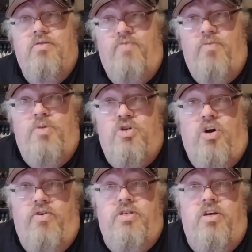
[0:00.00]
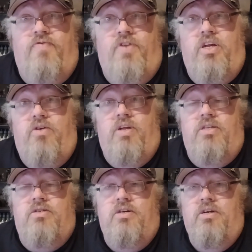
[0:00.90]
for the majority of the
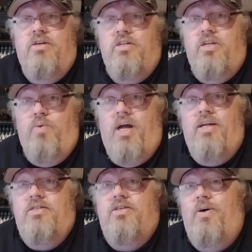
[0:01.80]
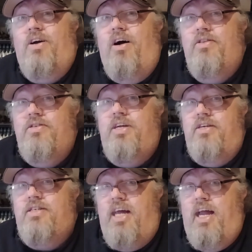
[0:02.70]
units that we had. So I can't see
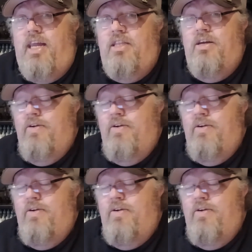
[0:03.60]
us getting